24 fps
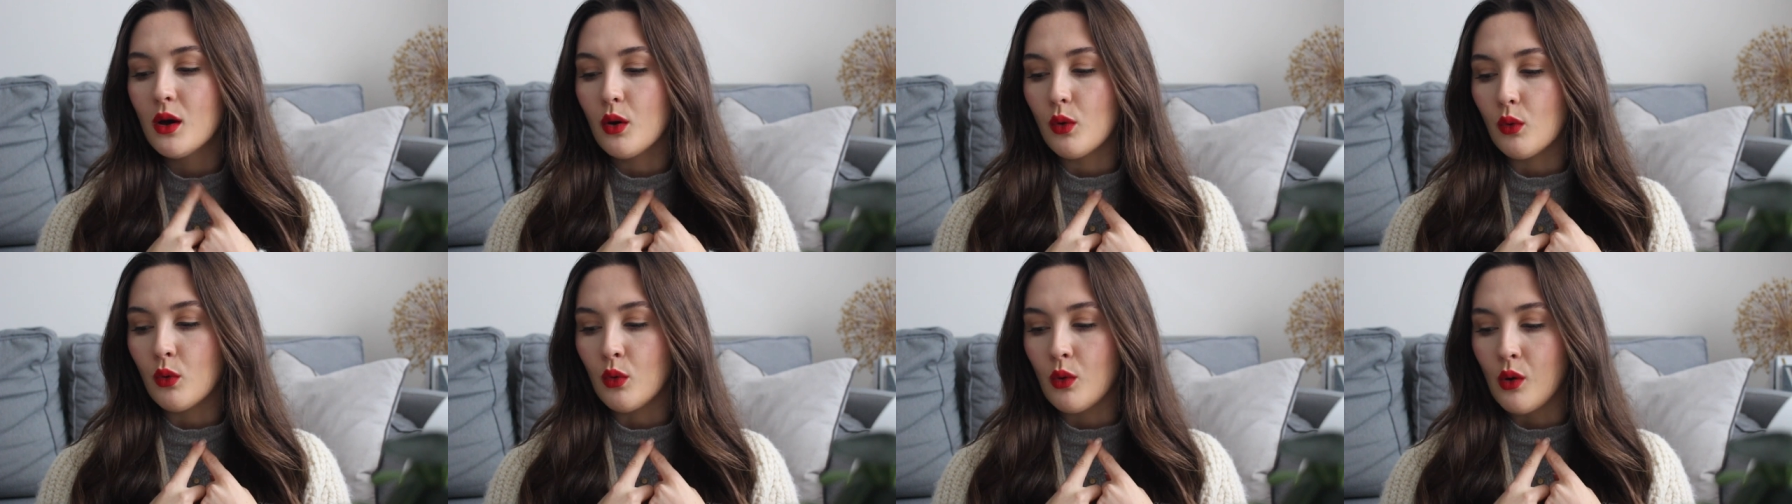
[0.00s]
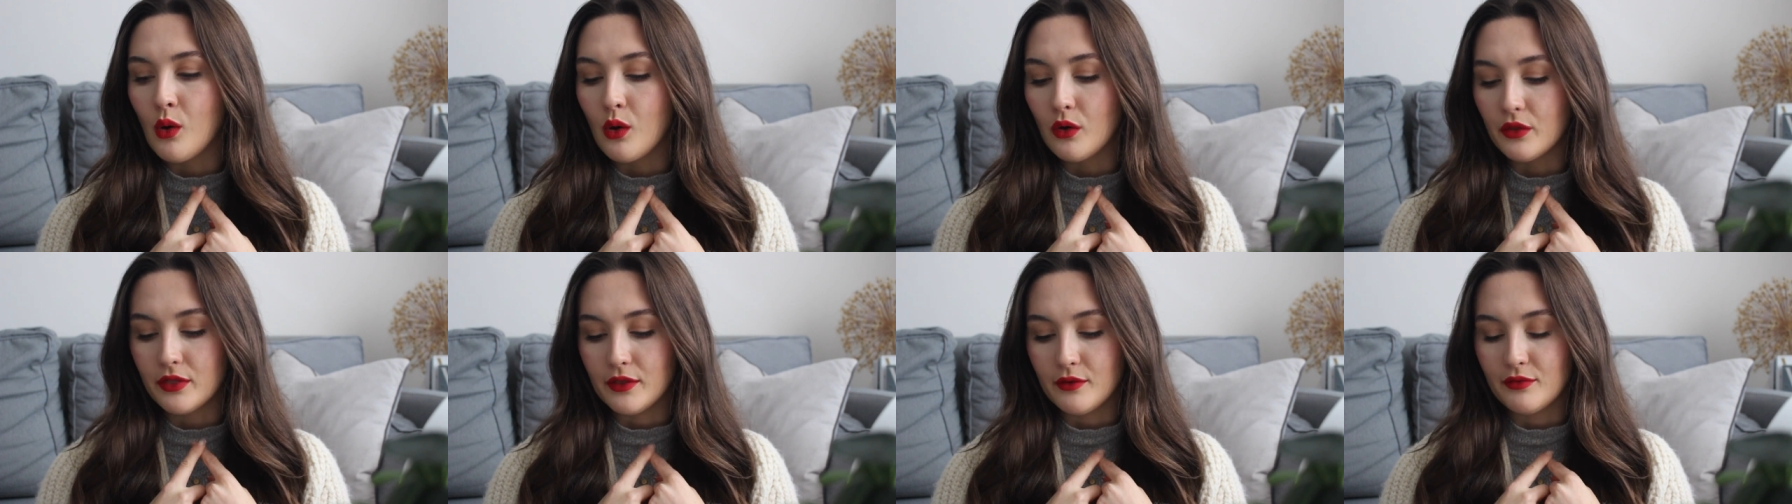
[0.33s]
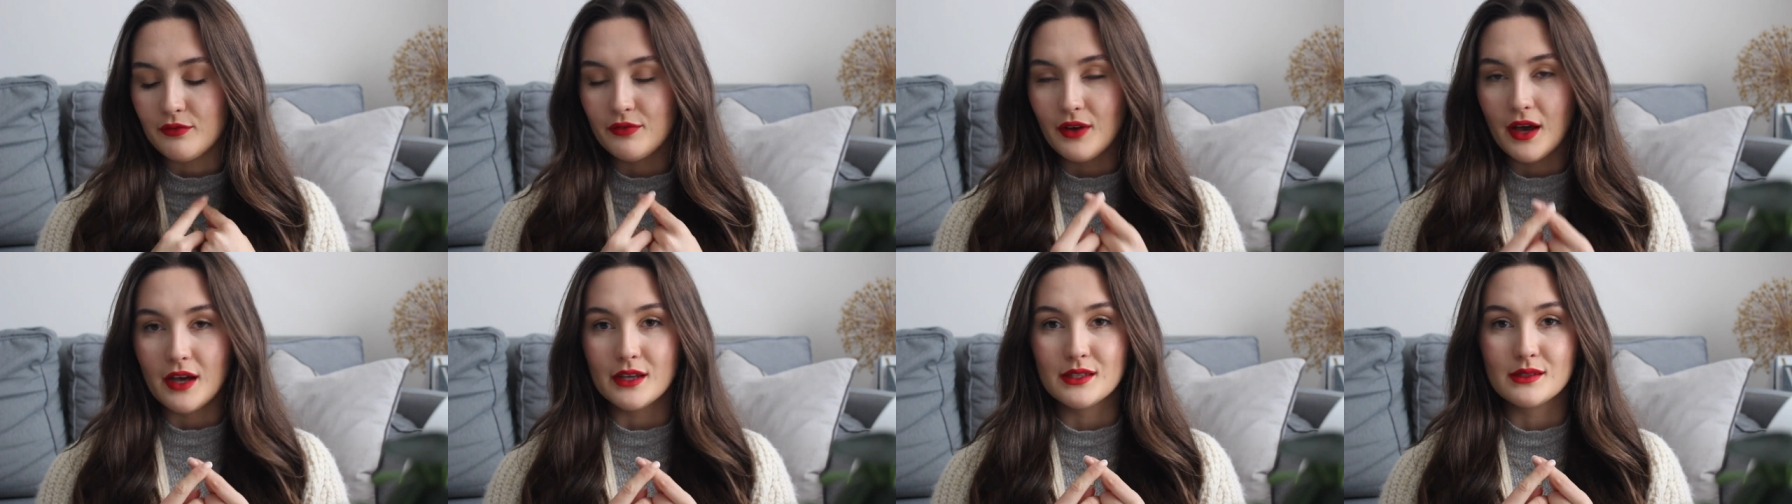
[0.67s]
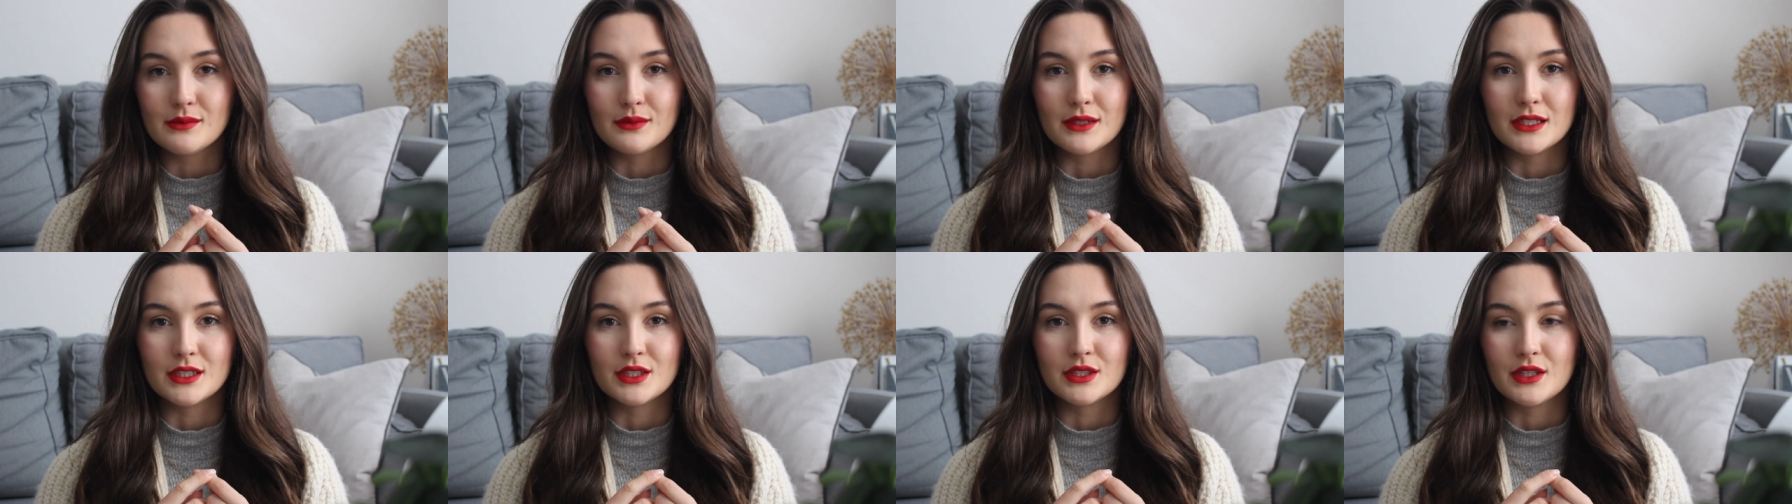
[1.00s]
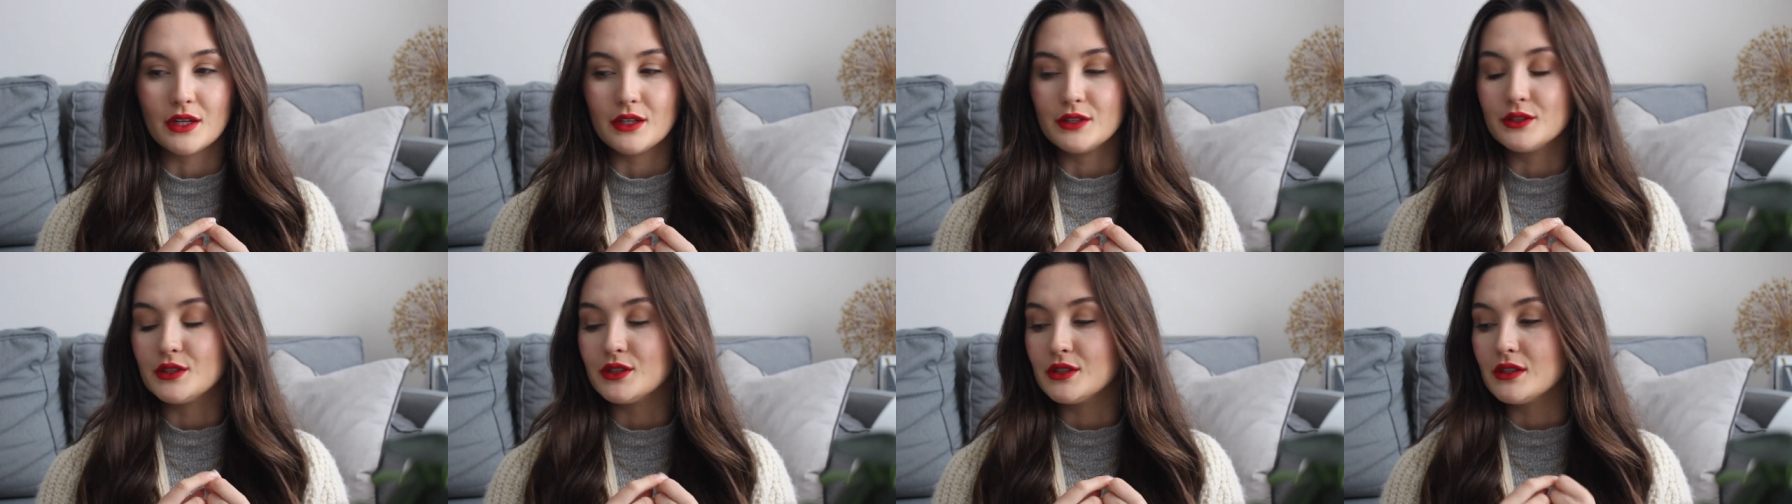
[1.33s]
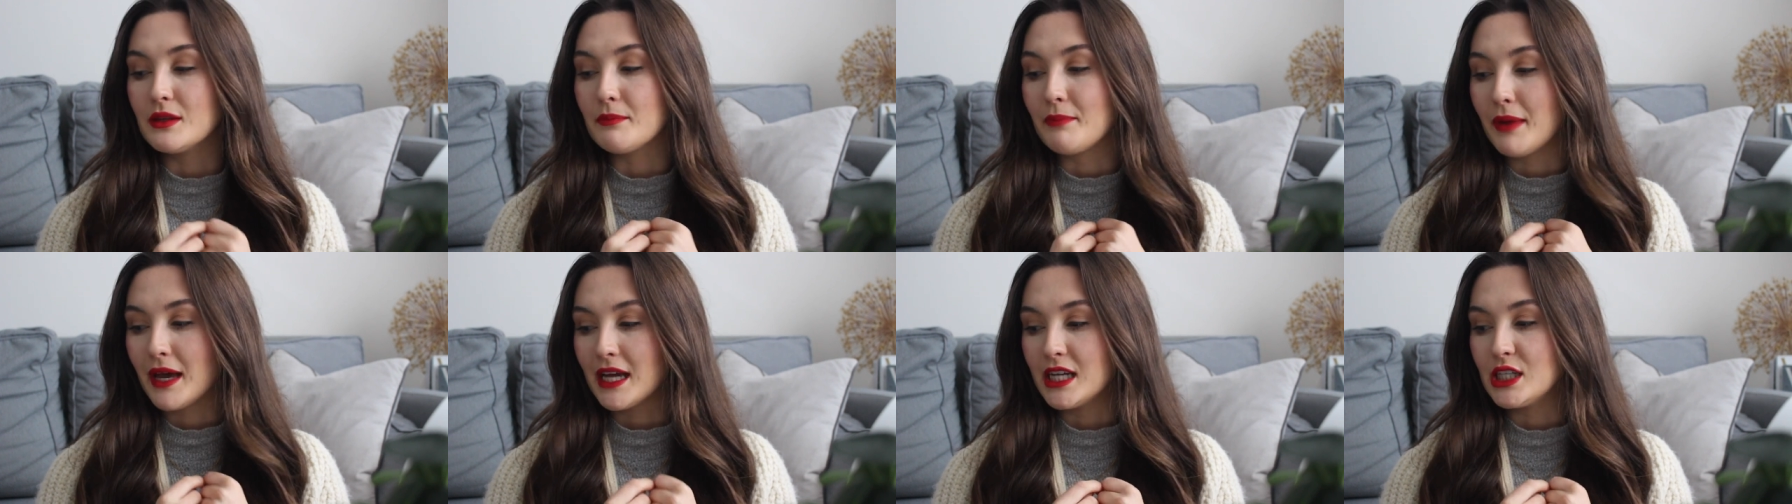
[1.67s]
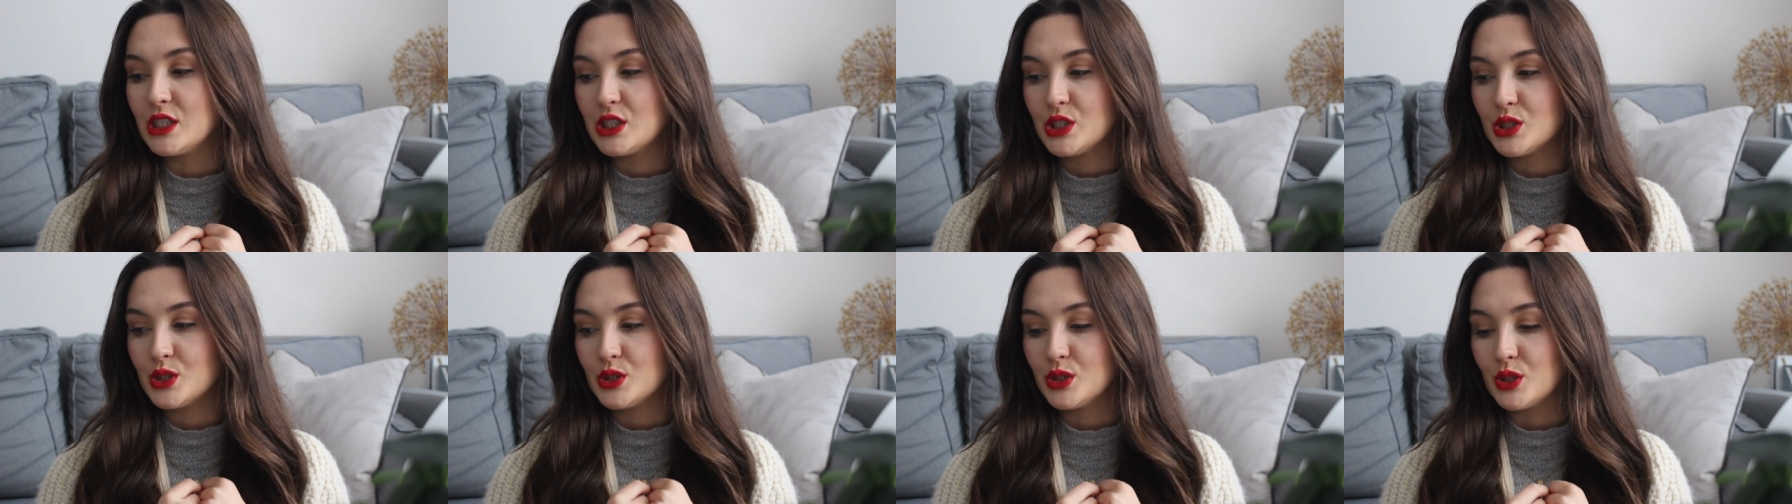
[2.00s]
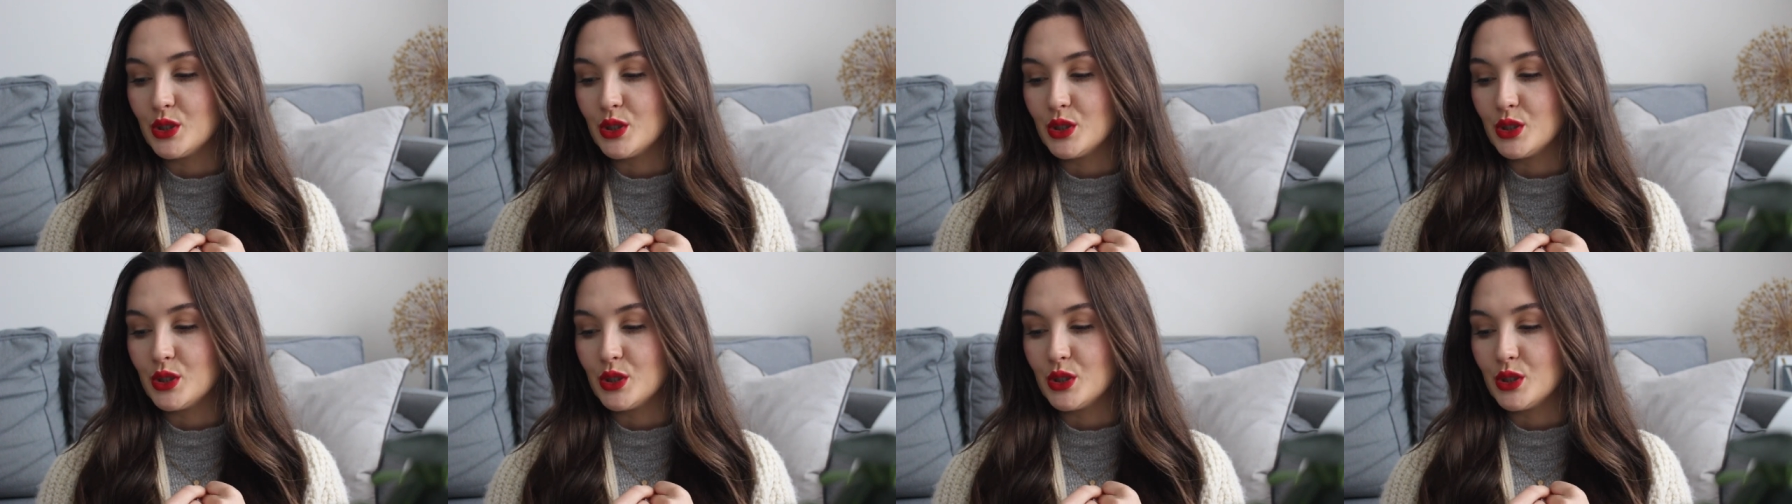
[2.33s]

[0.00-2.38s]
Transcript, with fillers: or the first one I showed you, the beige